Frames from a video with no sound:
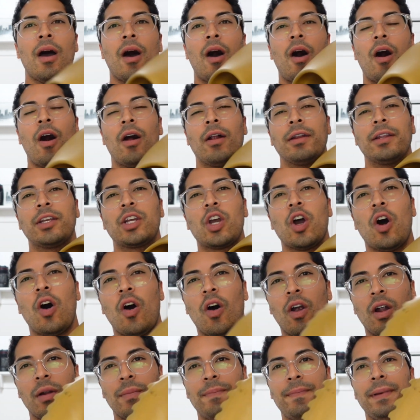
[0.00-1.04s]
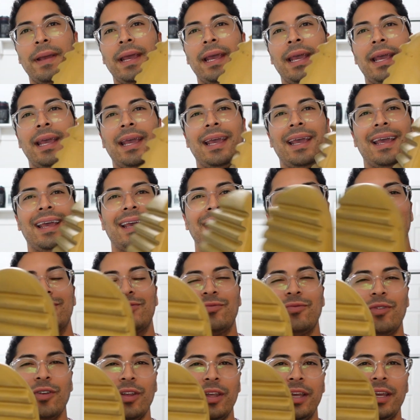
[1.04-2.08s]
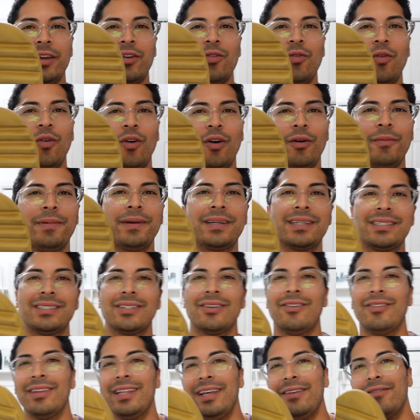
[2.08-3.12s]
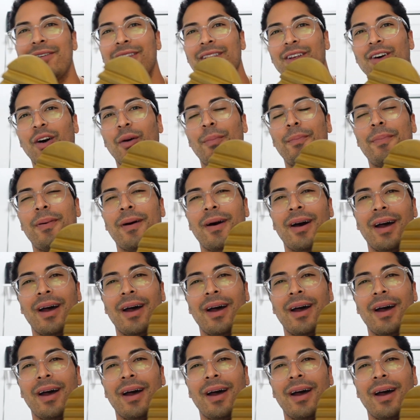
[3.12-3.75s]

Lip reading: On carpet, it's really cool because it'll leave a little